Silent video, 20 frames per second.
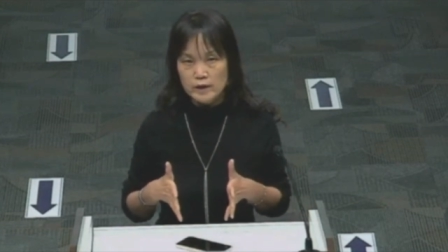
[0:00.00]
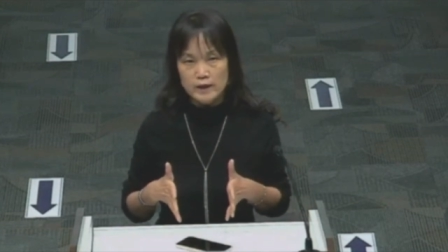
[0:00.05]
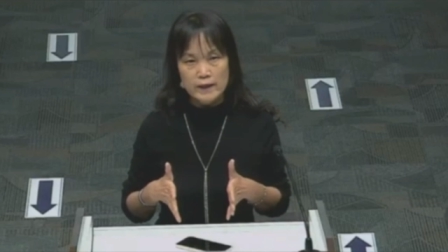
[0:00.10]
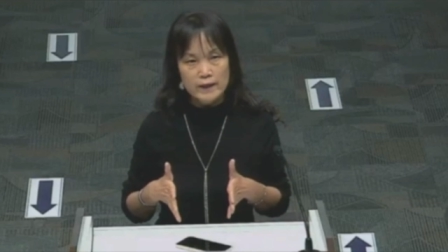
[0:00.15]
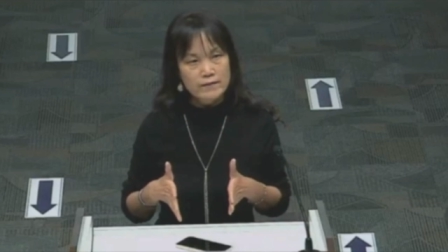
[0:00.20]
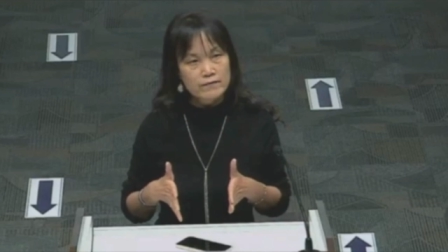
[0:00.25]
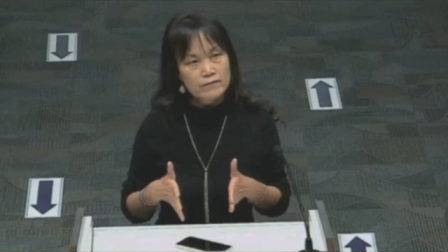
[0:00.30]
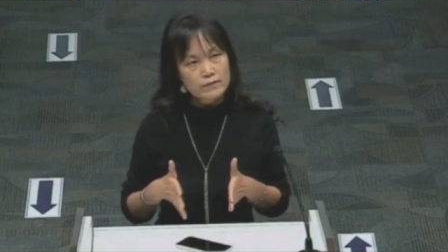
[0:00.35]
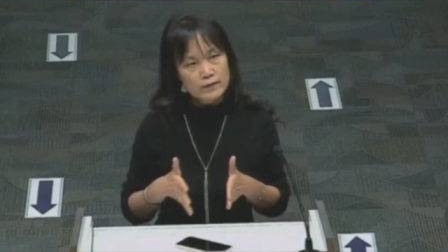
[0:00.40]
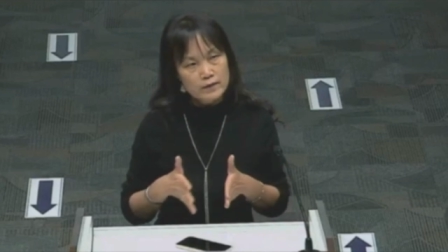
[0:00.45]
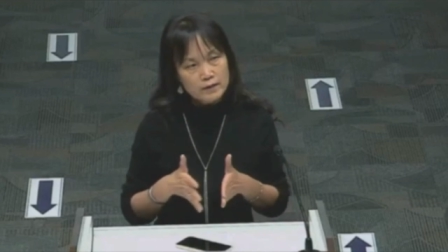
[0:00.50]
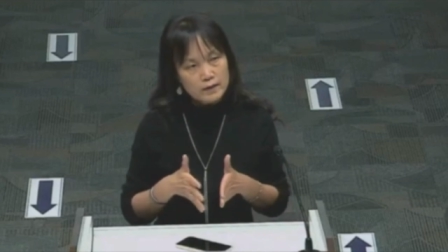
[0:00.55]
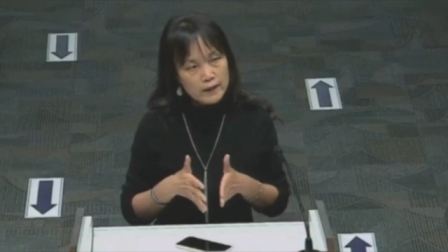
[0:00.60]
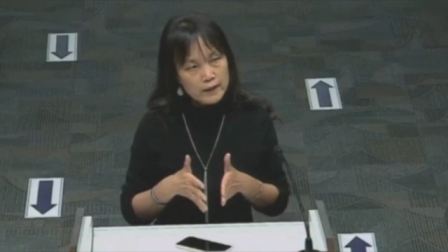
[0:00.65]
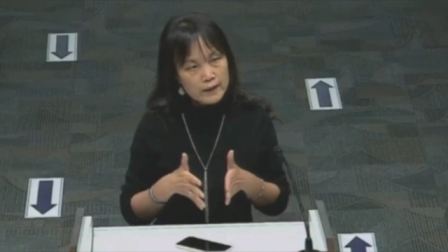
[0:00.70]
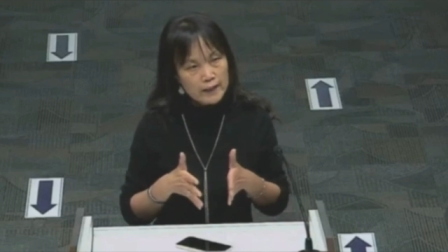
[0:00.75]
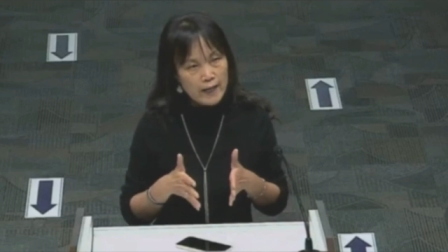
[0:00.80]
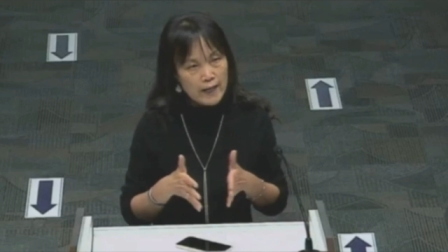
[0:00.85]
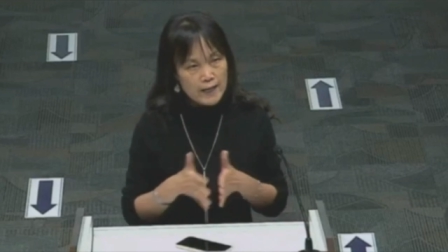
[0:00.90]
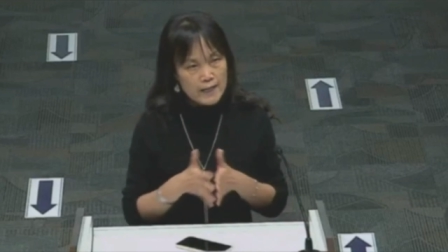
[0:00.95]
And I feel
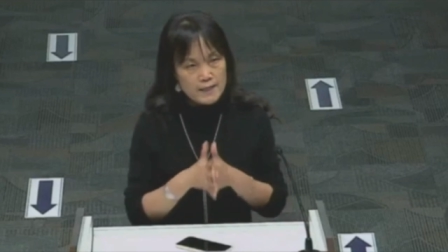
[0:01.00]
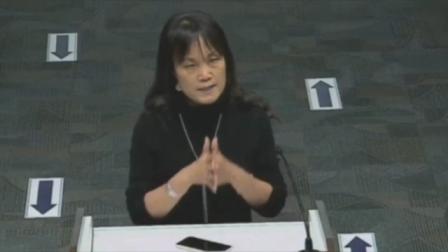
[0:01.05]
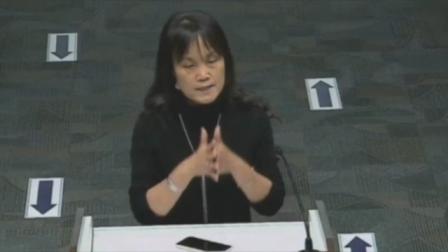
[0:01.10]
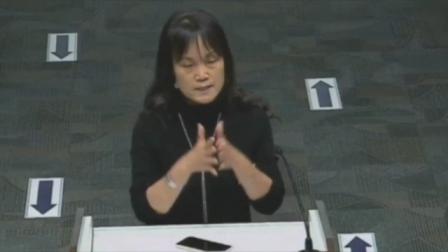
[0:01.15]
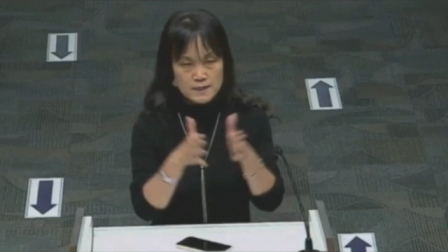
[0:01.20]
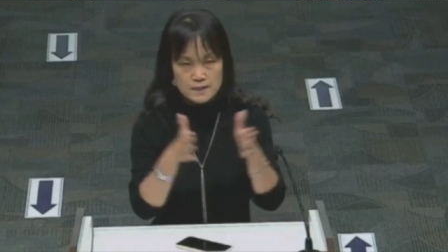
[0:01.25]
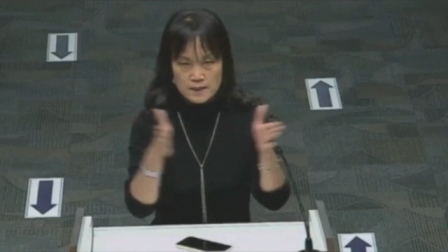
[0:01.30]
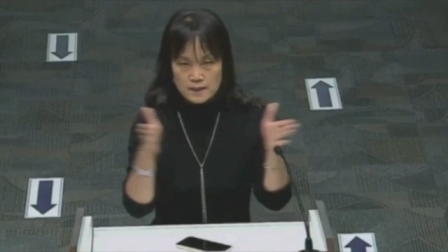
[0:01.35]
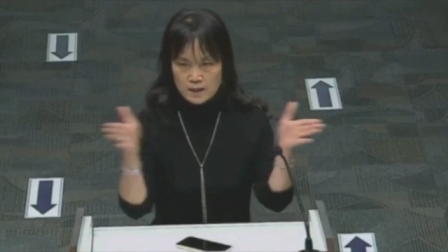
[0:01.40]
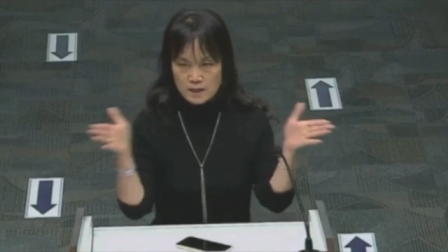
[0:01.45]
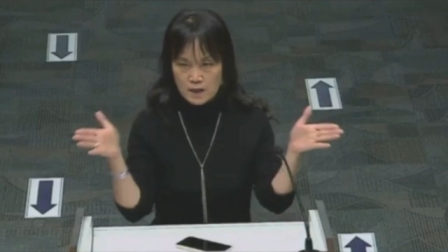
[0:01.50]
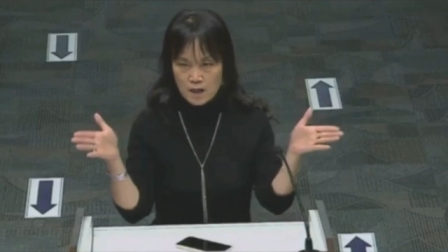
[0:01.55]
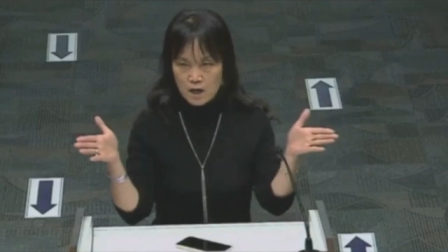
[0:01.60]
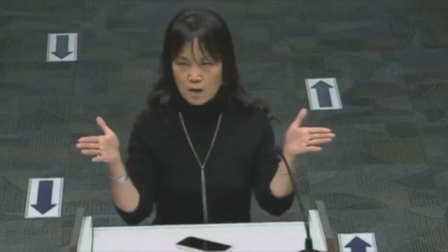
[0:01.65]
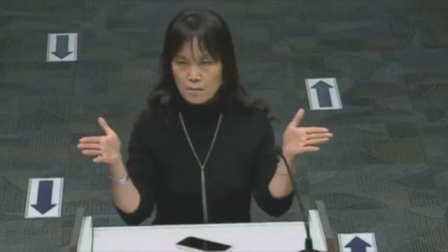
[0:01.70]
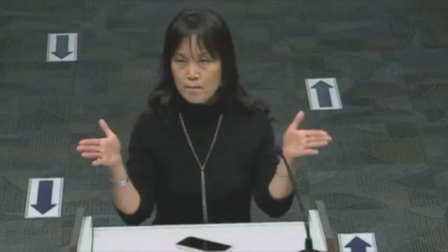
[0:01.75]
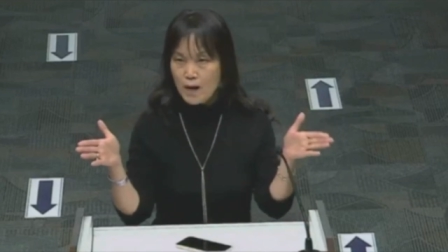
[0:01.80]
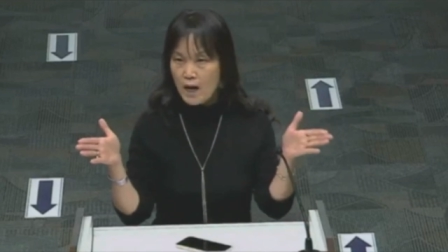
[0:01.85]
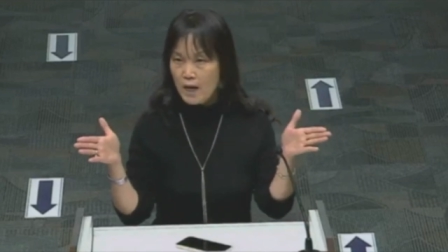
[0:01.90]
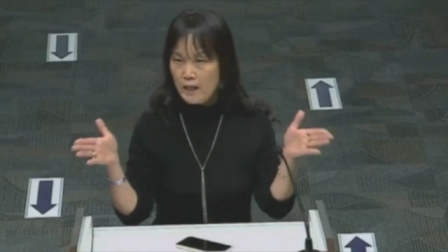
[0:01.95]
like as
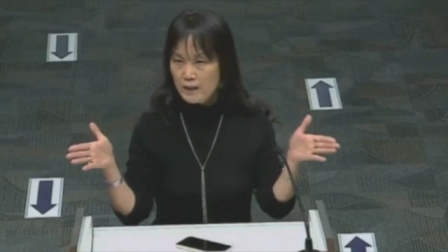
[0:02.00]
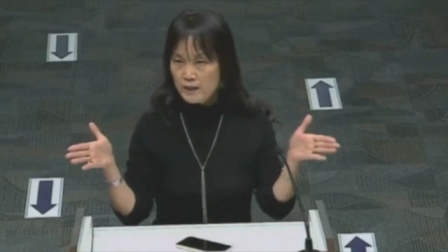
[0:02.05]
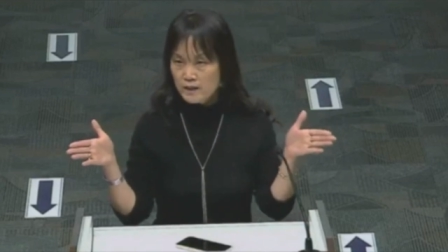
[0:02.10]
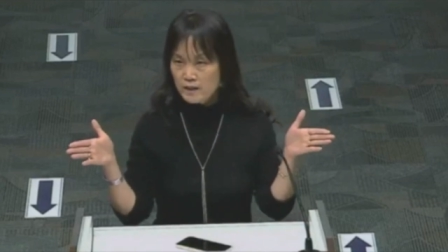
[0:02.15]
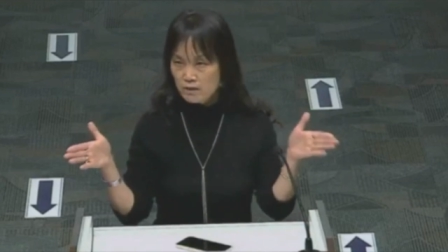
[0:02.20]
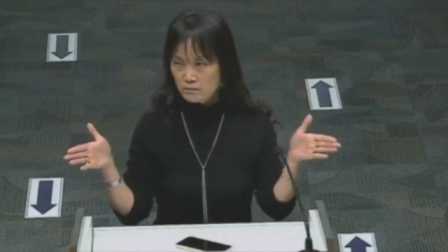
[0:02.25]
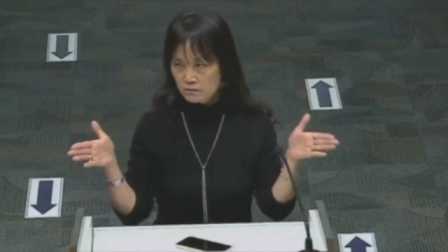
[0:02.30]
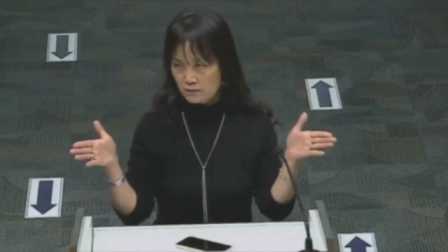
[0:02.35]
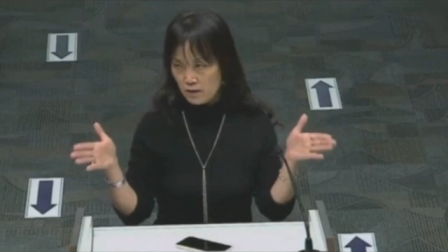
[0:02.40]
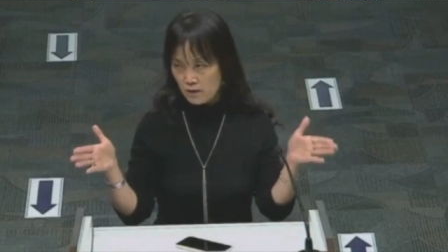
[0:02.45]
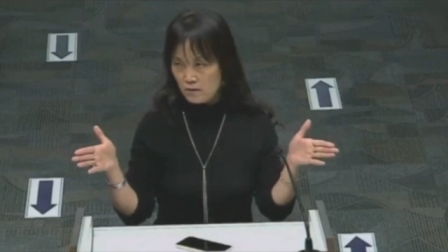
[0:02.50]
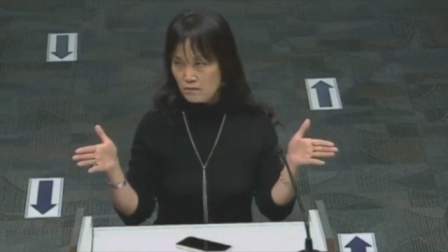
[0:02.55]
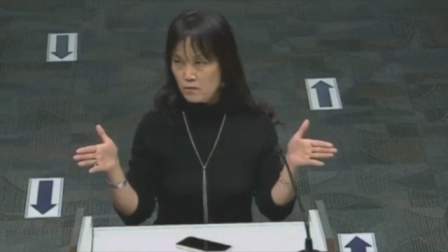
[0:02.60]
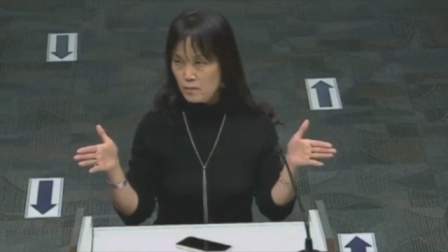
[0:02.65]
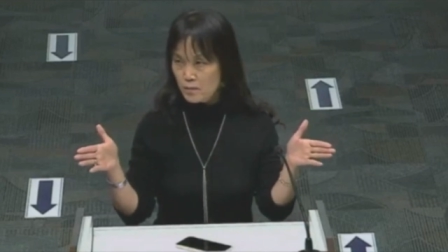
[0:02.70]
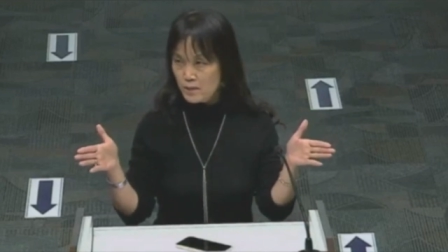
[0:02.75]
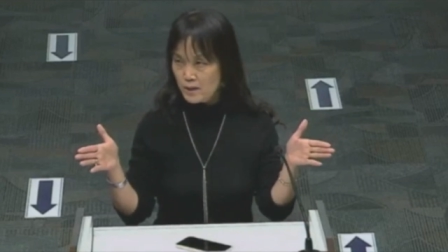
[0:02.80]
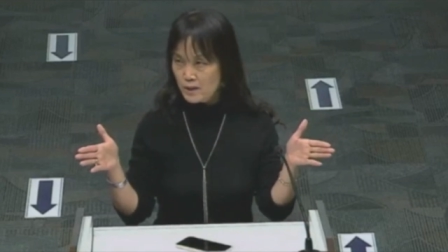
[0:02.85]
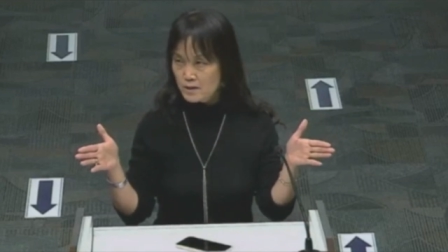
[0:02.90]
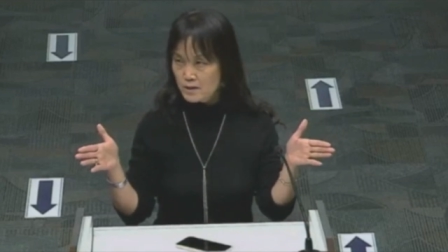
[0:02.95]
a body of
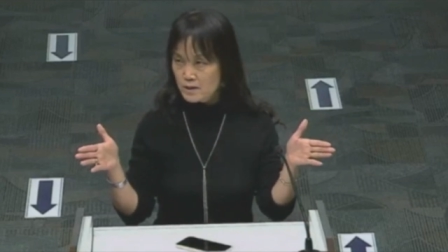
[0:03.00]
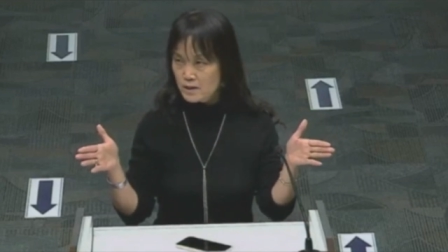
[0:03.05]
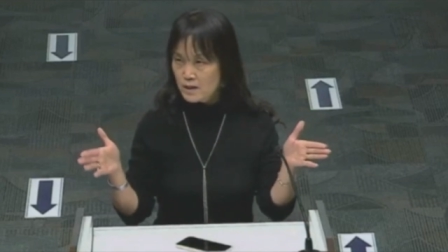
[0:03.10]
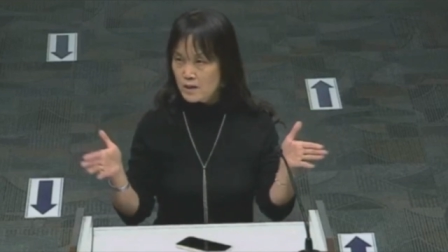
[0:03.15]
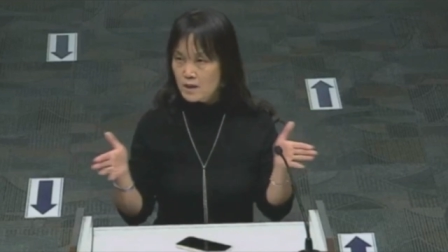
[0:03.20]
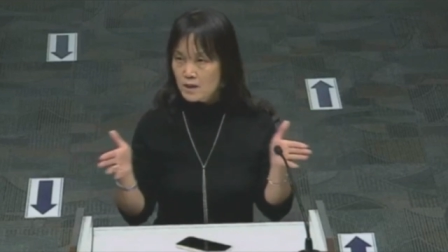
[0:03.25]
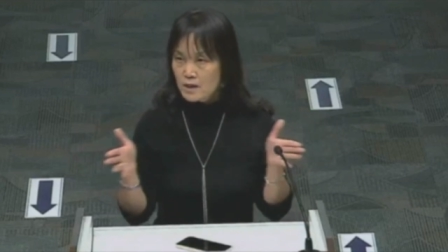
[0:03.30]
government